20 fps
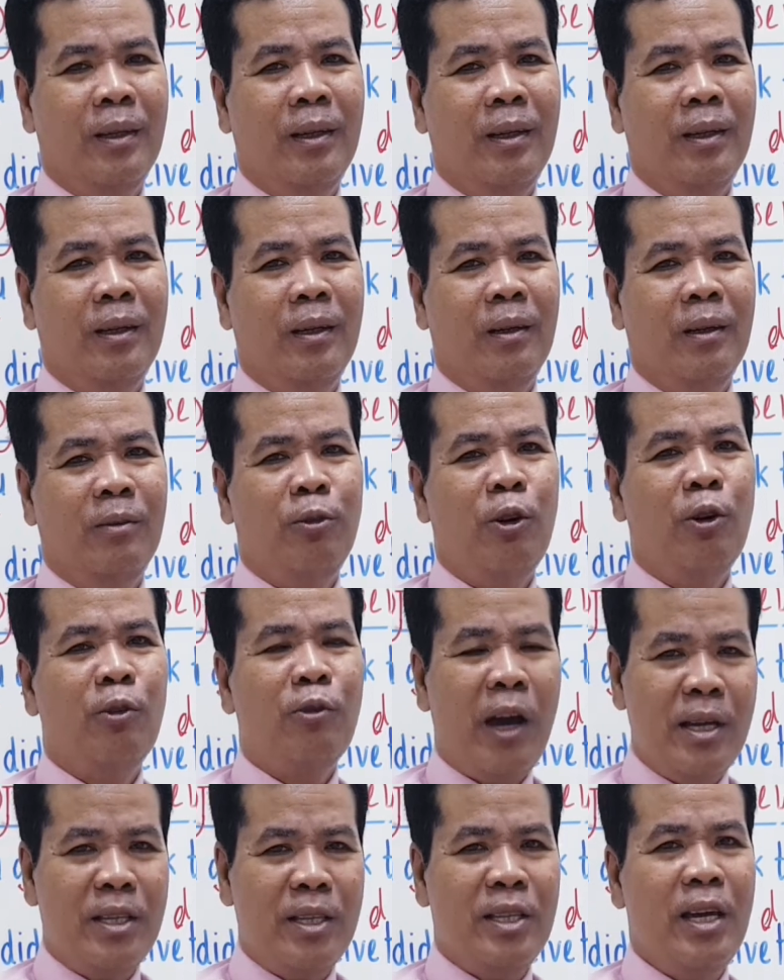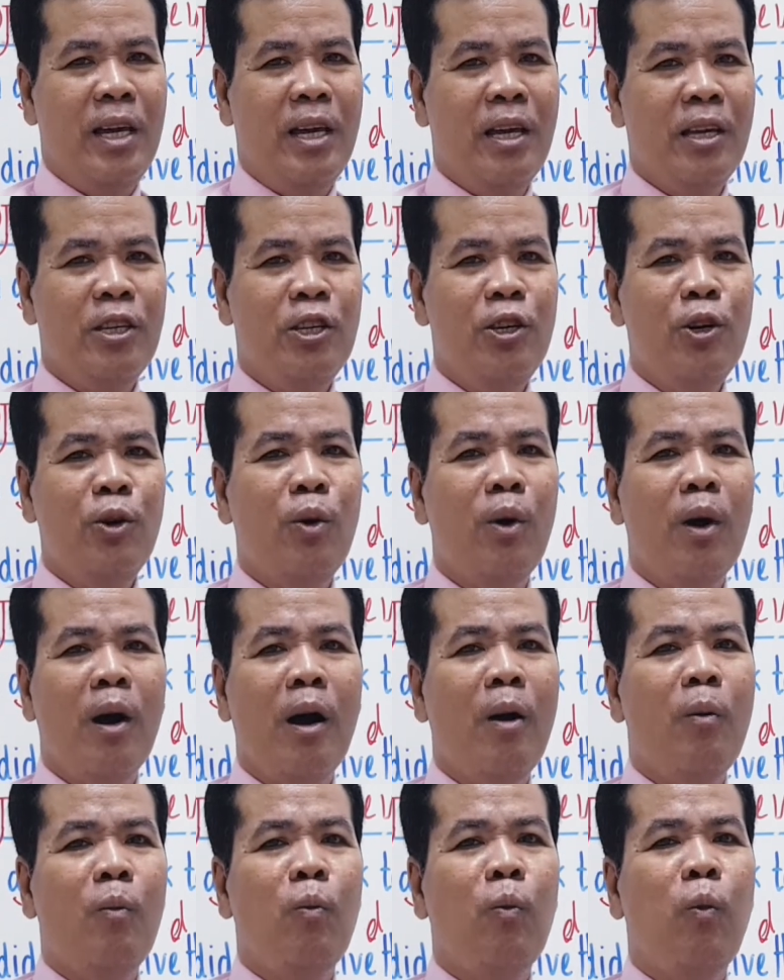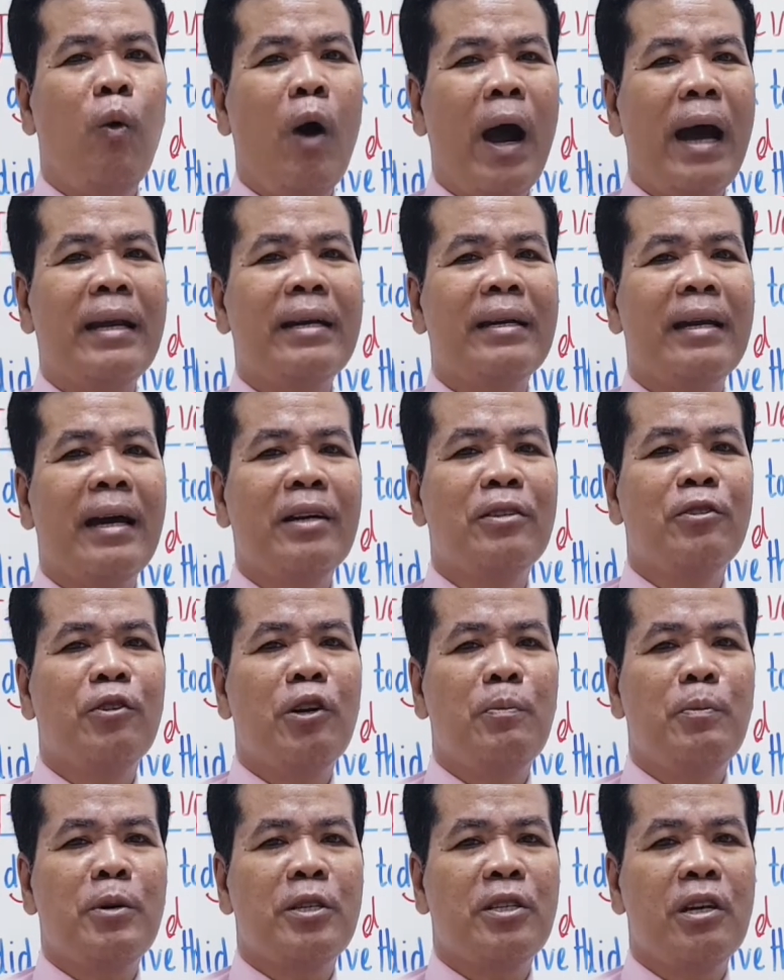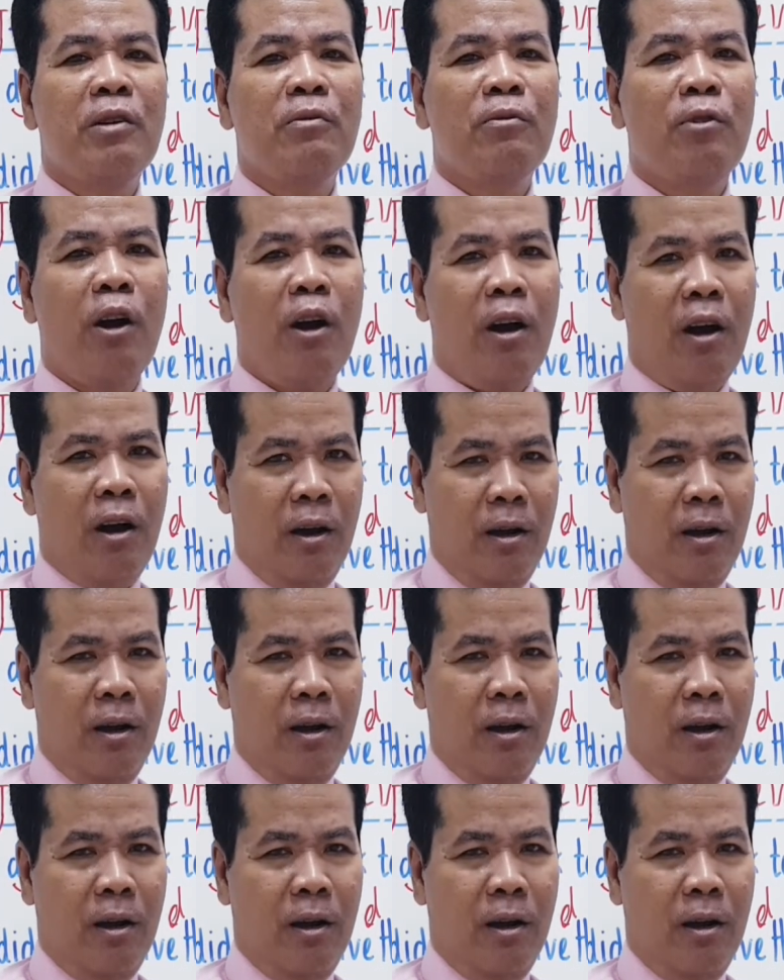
For writing, you are 100% wrong.